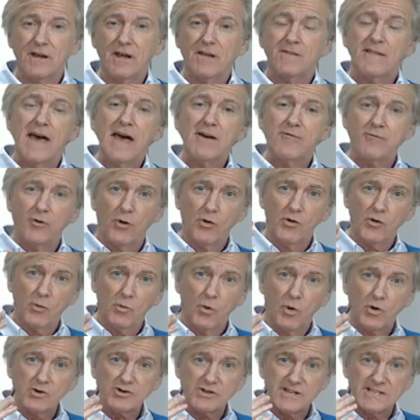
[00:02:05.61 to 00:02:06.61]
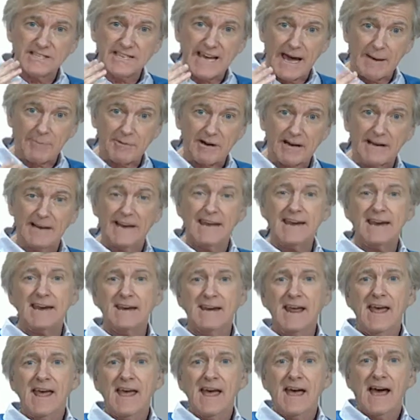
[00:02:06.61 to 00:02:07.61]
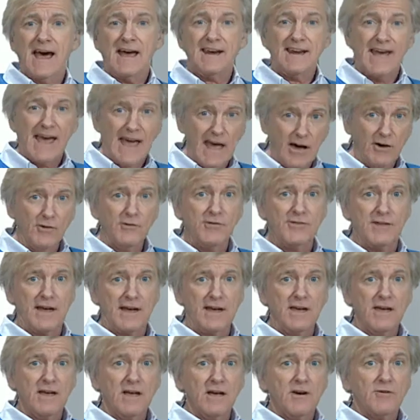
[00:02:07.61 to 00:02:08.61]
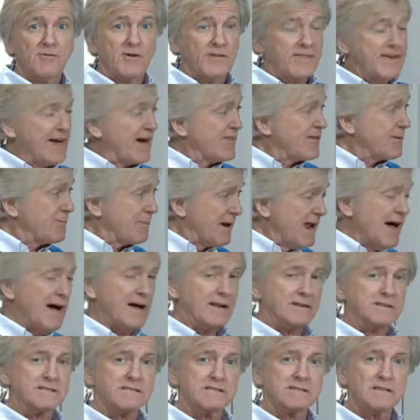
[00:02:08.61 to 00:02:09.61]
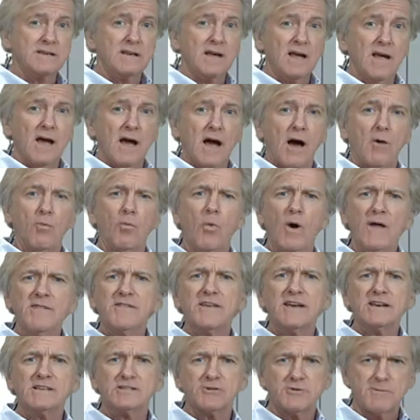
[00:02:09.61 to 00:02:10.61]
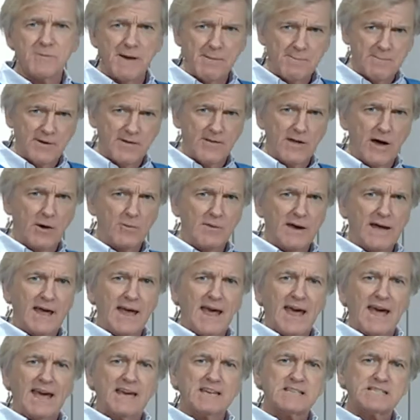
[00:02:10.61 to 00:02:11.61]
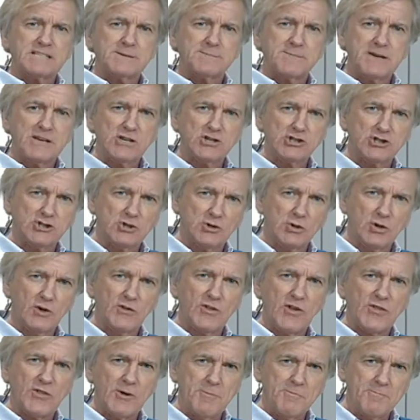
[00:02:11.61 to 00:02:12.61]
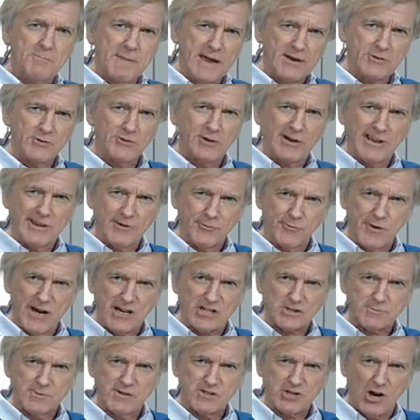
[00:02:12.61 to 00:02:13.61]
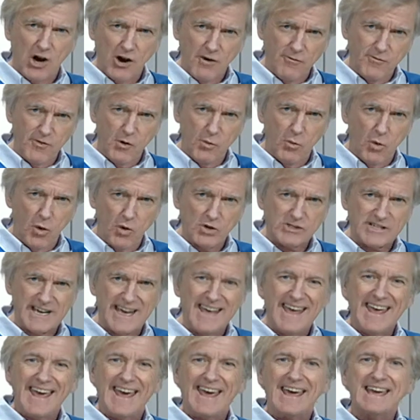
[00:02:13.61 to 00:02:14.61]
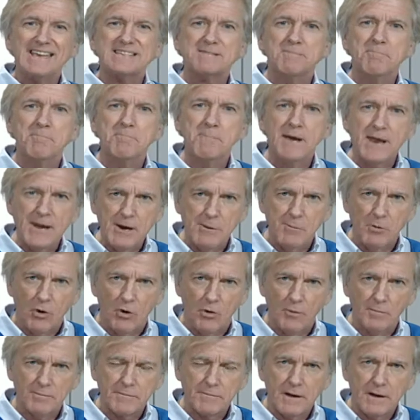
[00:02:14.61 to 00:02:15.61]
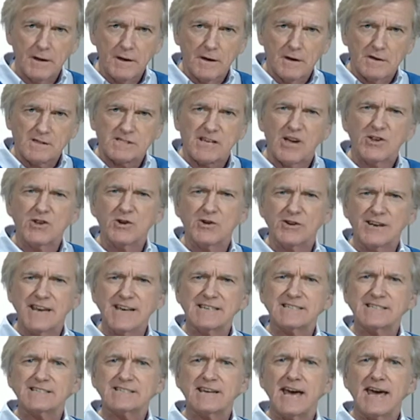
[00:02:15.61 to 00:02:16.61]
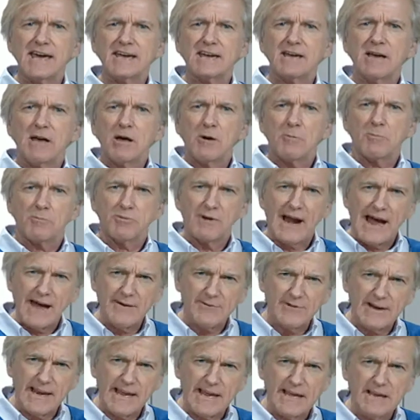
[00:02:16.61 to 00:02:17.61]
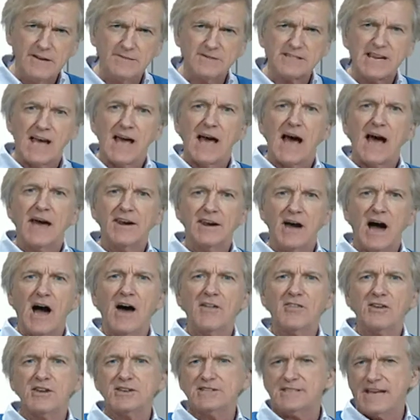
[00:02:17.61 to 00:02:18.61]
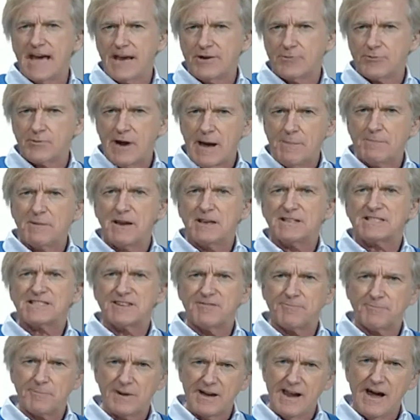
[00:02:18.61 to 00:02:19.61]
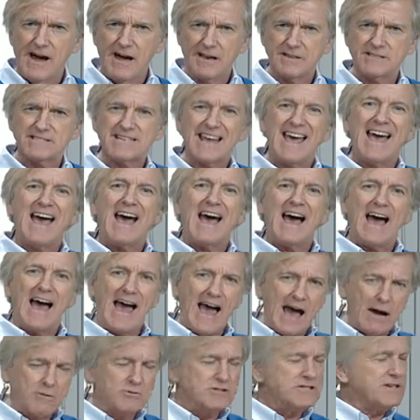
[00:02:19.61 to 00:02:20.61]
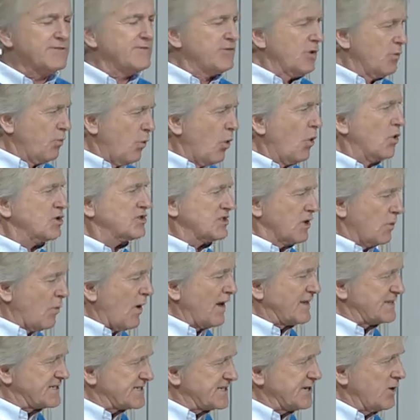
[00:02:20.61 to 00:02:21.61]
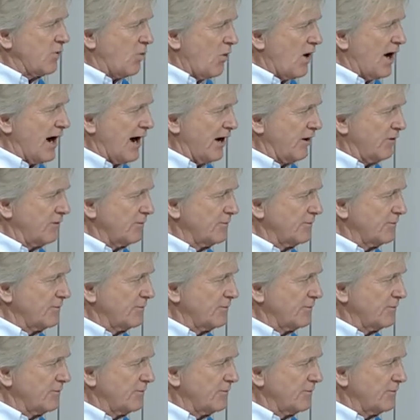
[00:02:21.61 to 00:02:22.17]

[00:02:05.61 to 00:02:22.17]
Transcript: Therefore, the water is kept clean and healthy for the other plants. One thing to remember, though, is to be sure that the mineral enrichment of the water is minimal. So you'll need to take brown leaves and other dead remnants of plants out of the water once in a while.